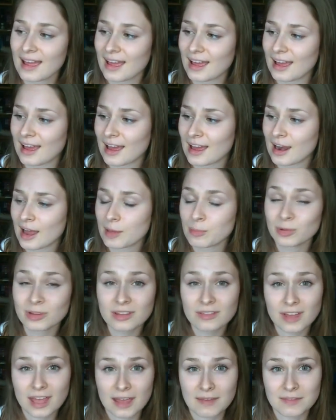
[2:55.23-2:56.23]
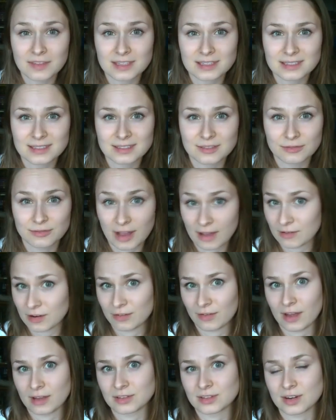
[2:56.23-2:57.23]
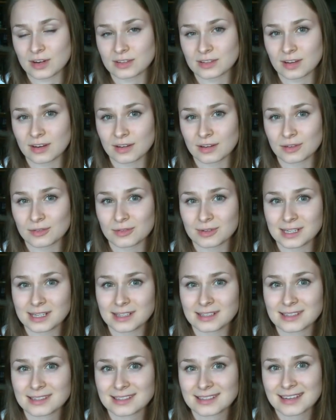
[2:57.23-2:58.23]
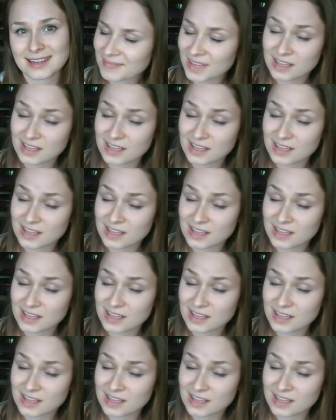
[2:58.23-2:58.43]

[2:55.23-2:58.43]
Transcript: and I believe I gave this 5 out of 5 stars on Goodreads,